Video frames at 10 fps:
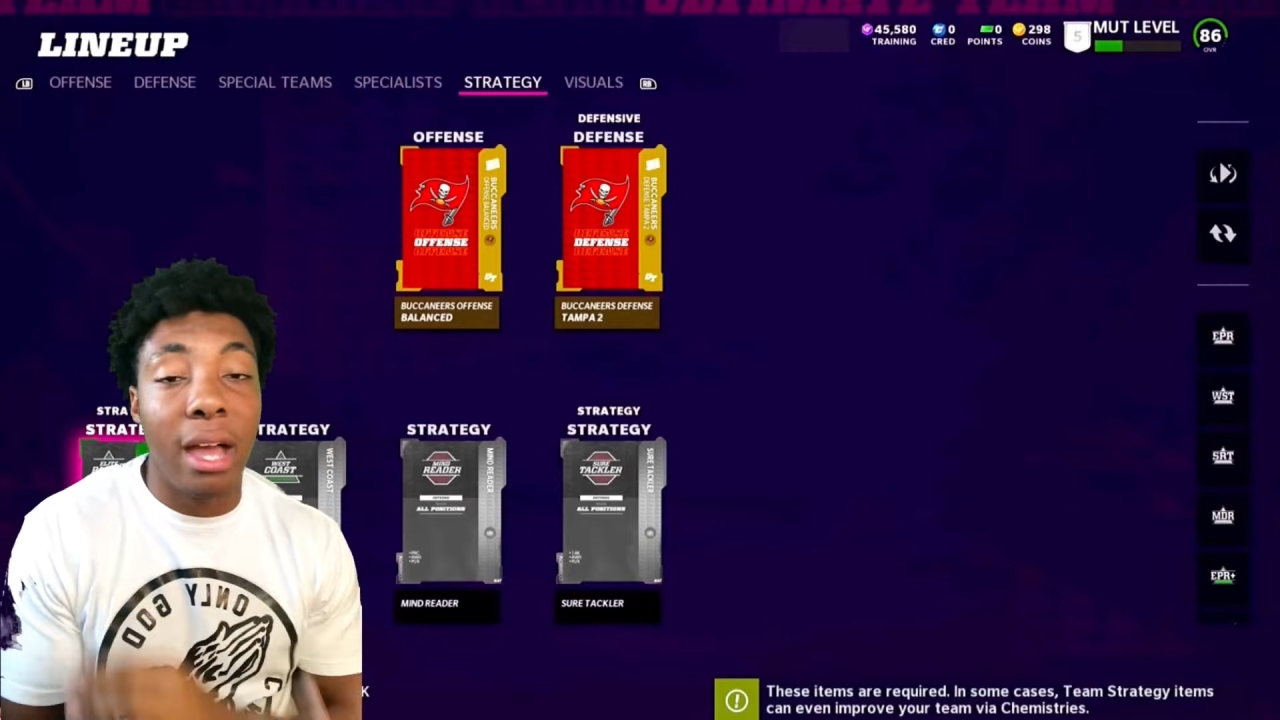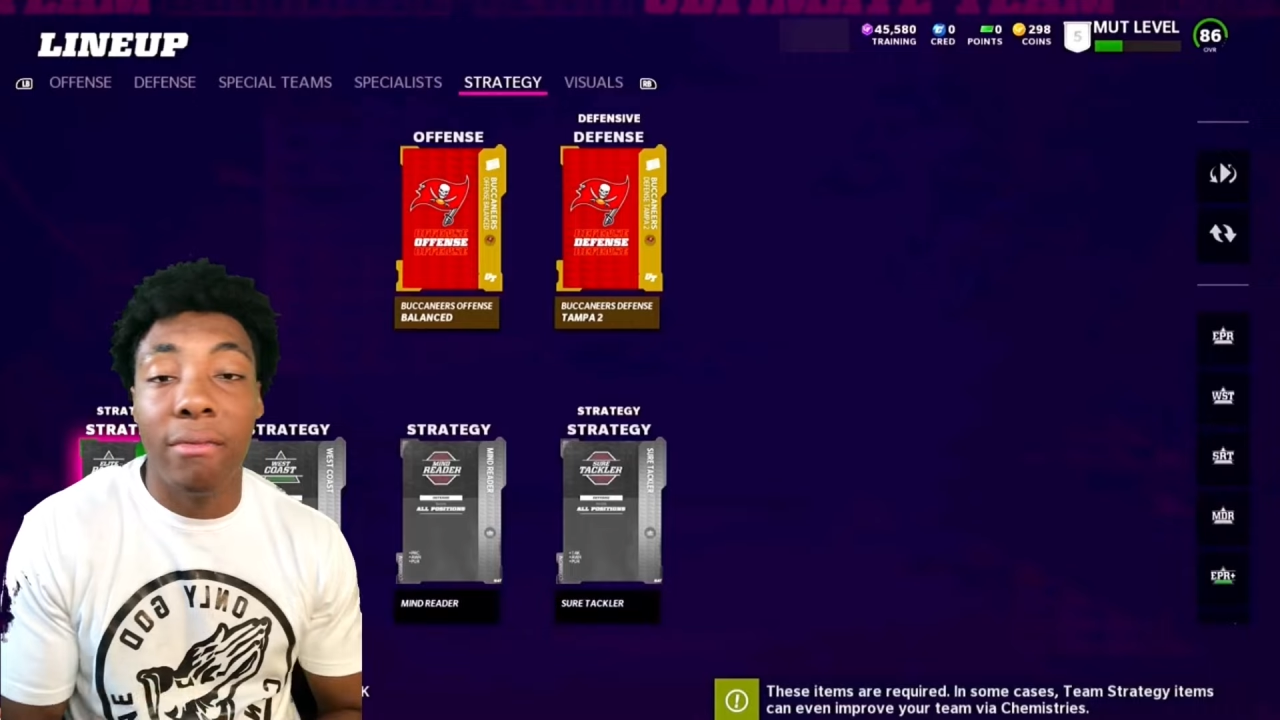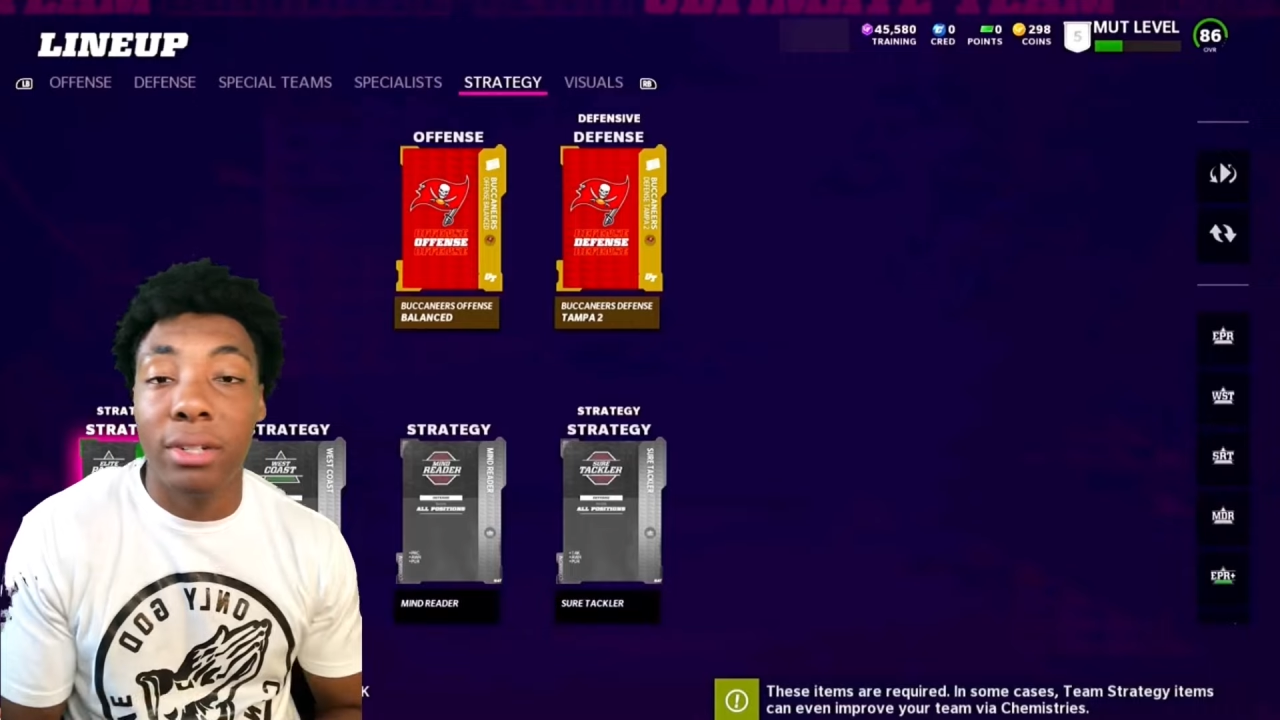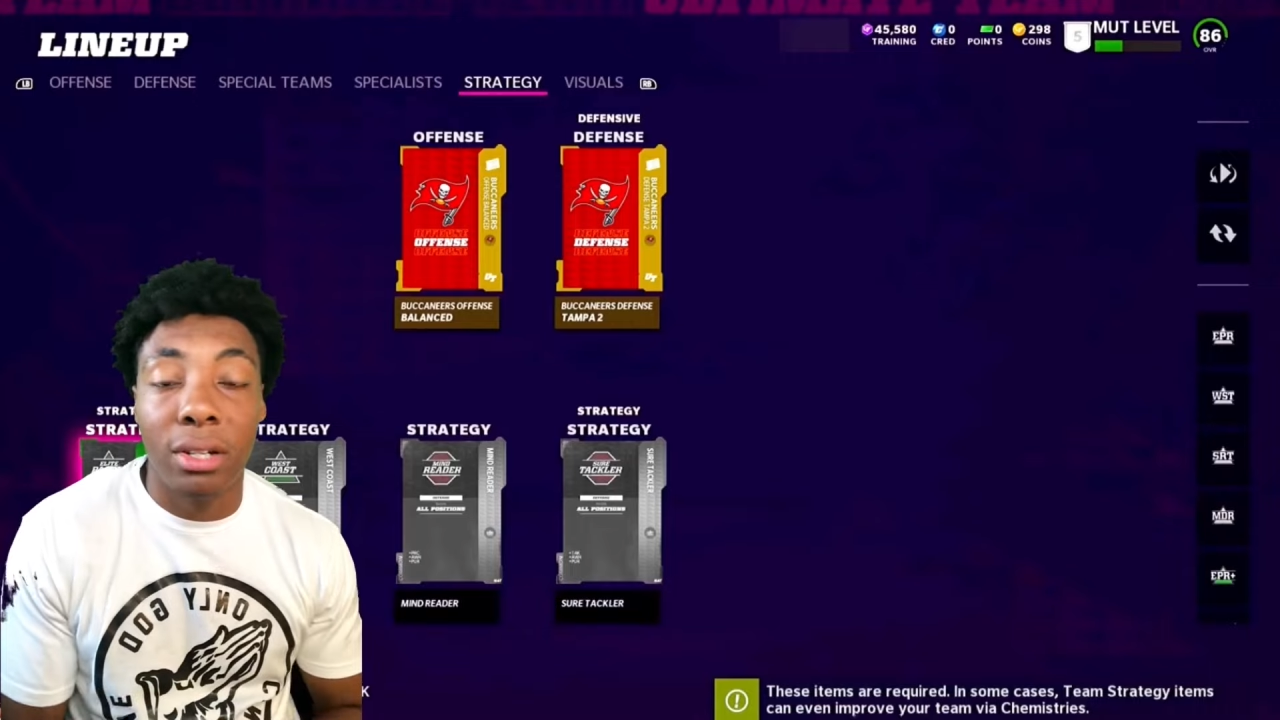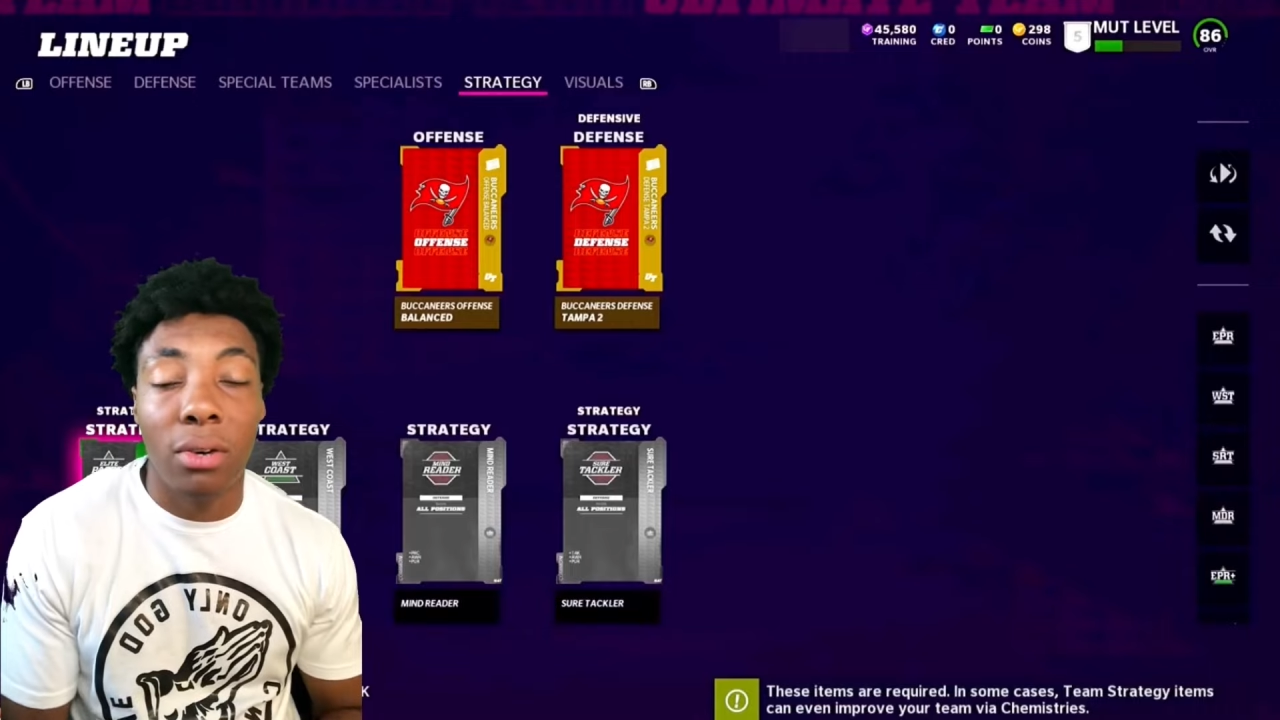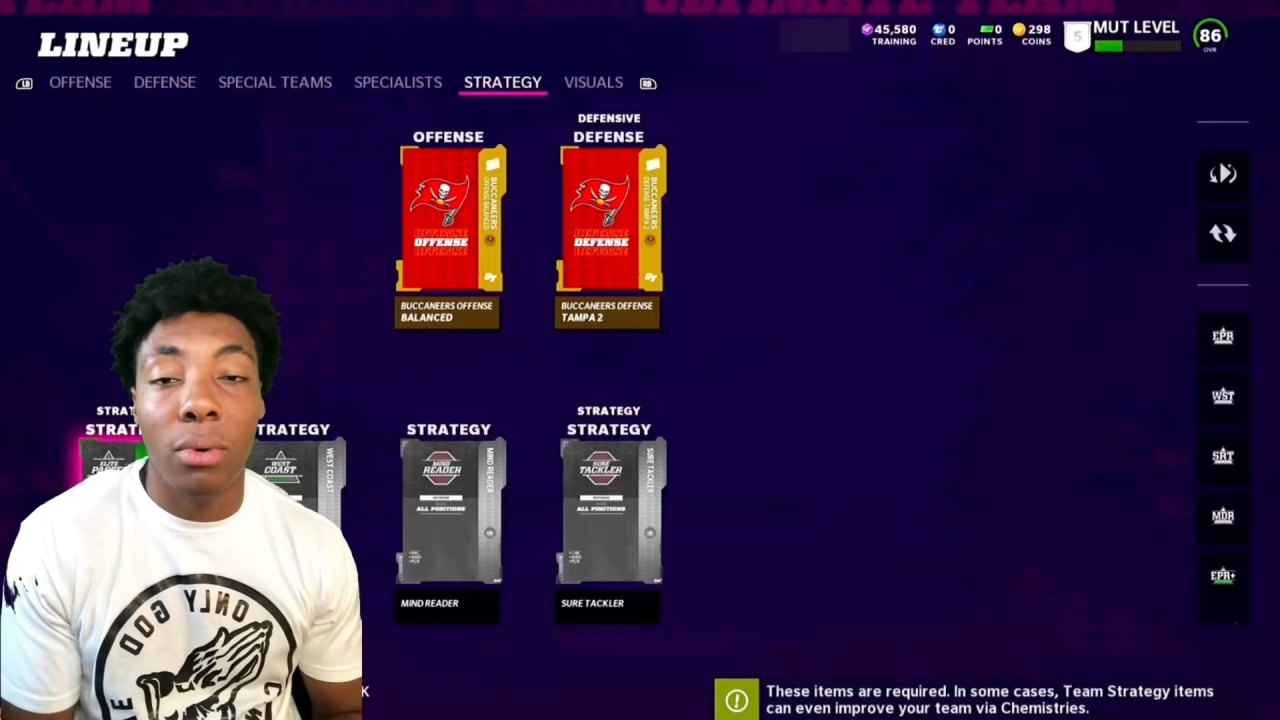every single